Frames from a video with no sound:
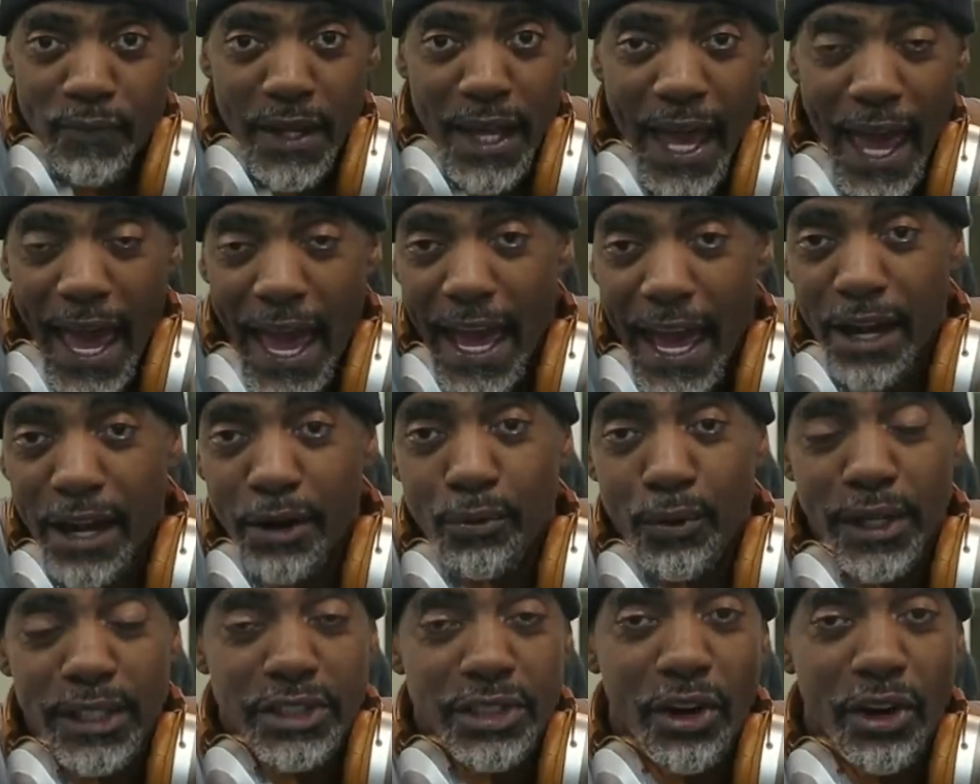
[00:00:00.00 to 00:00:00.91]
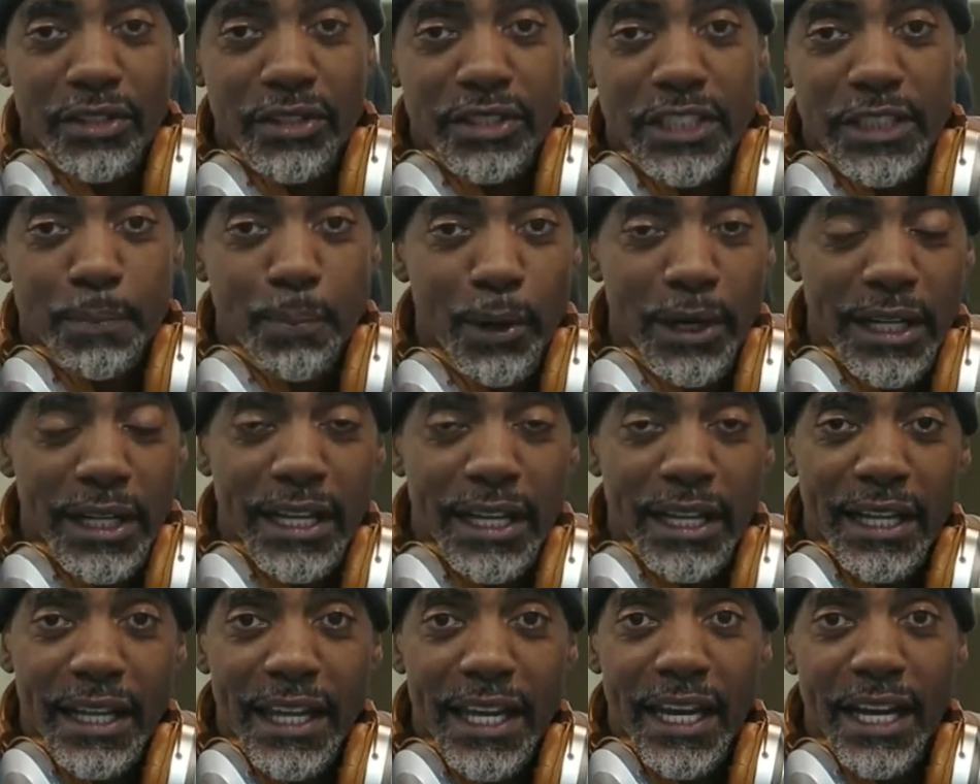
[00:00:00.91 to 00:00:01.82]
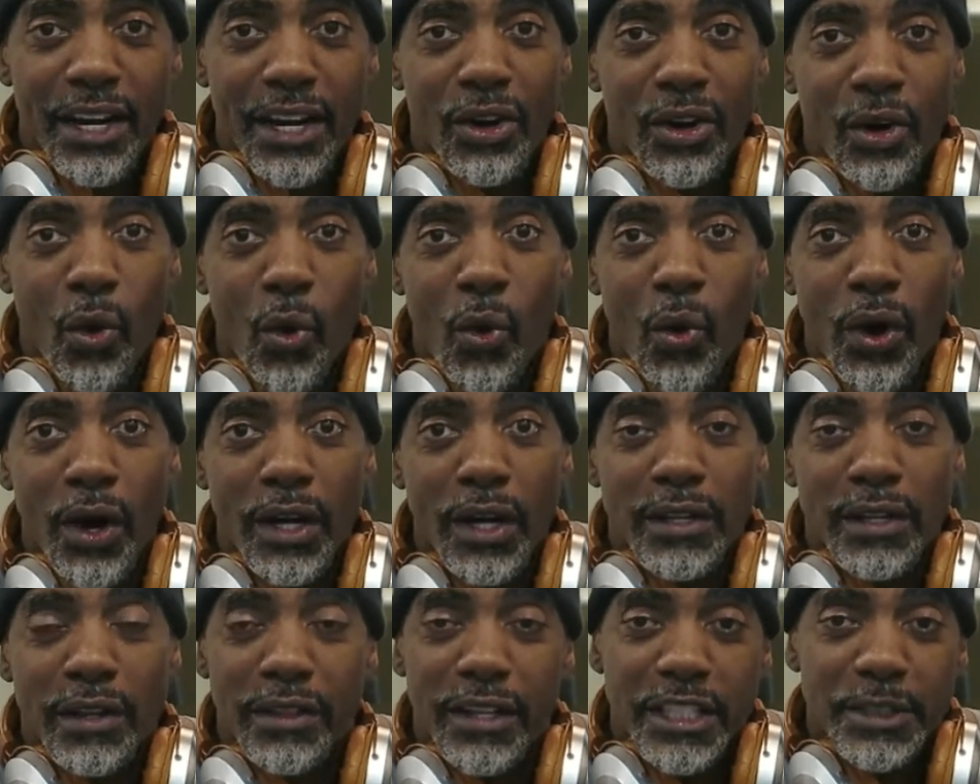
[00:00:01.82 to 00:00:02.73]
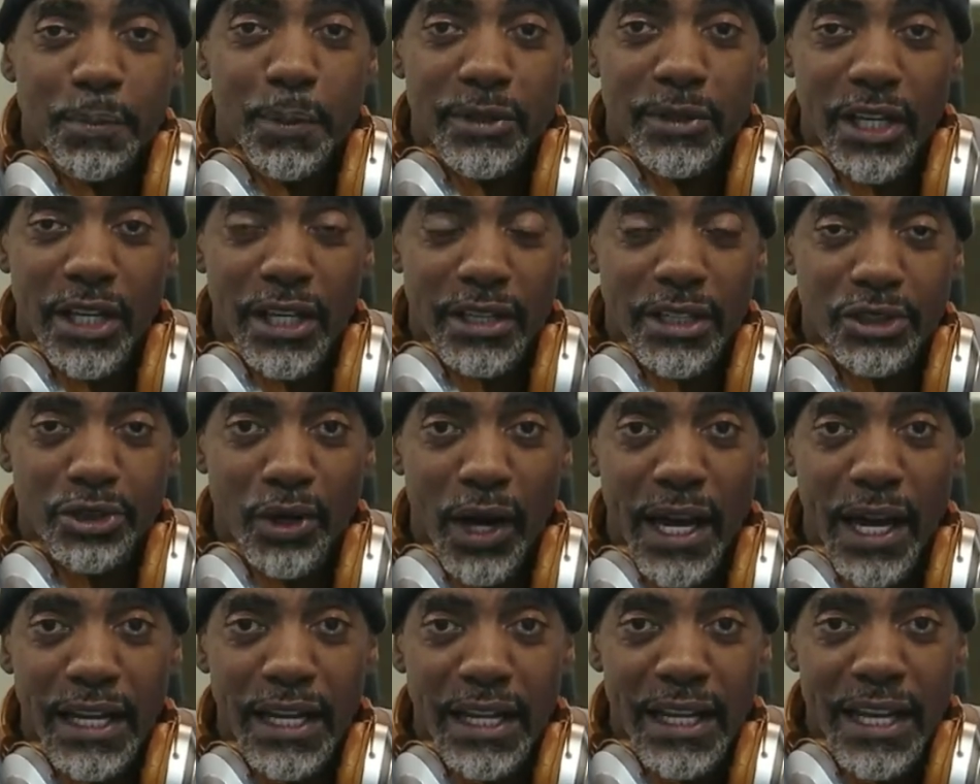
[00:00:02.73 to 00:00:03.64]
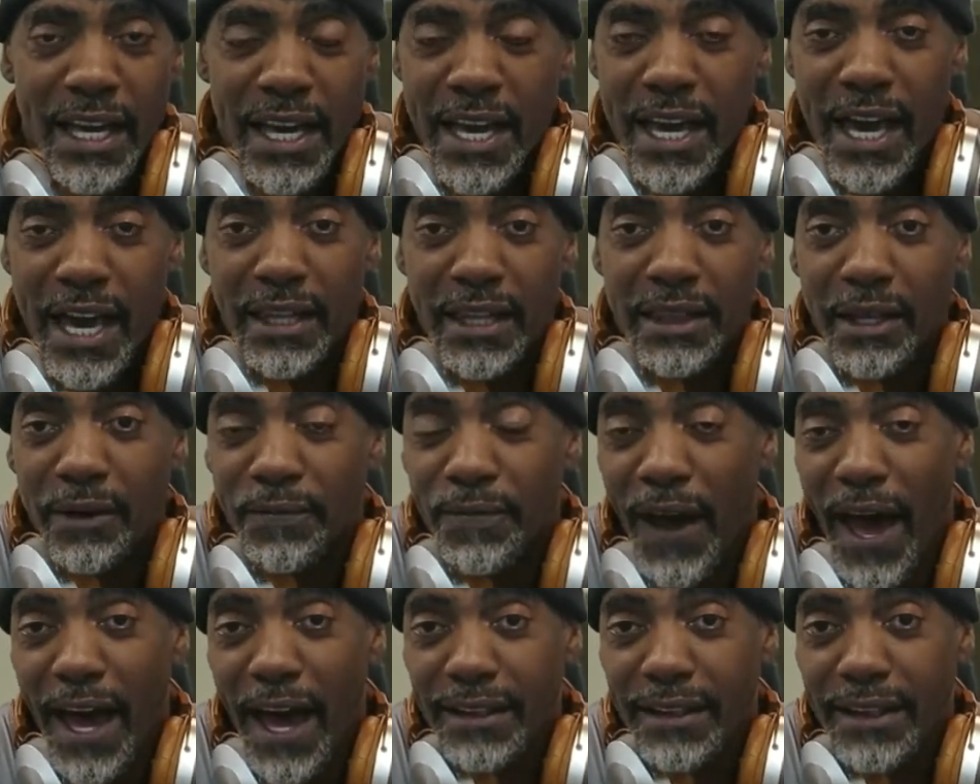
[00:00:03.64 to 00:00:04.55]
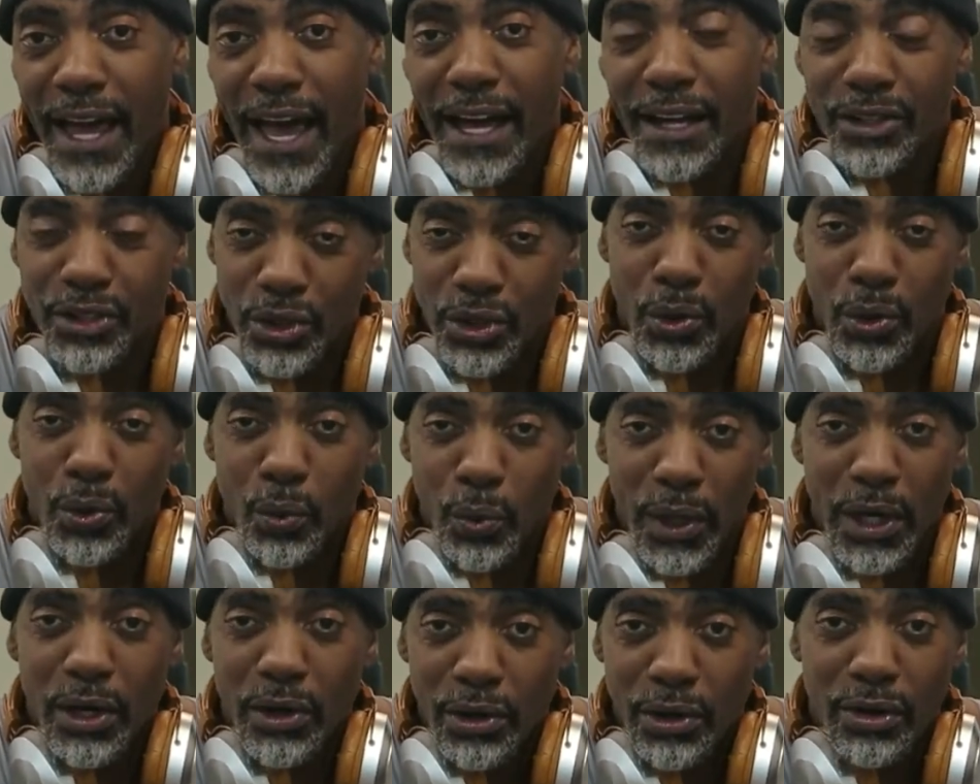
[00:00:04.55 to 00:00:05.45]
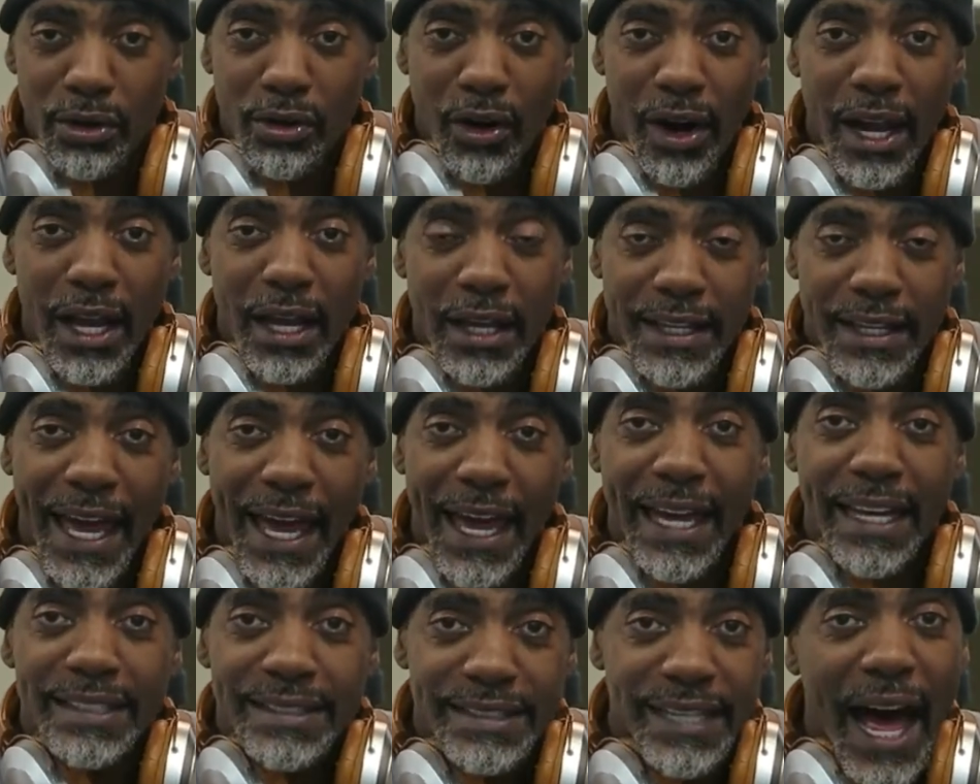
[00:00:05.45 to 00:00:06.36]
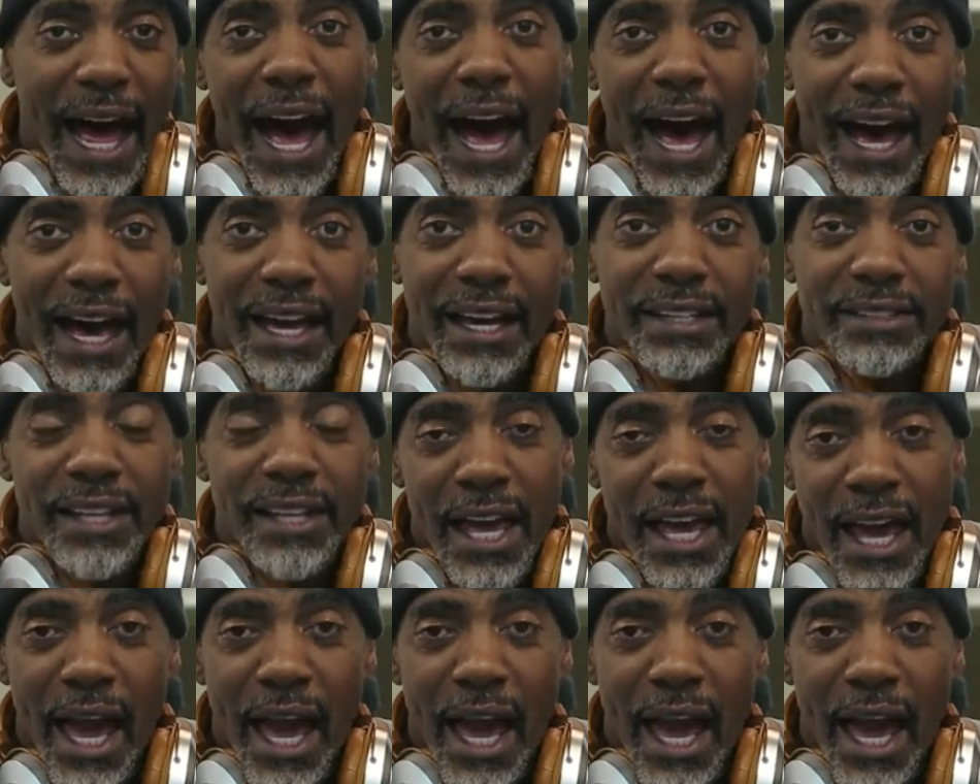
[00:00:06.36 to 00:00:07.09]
And research is pretty clear on this particular training in the fact that you will gain size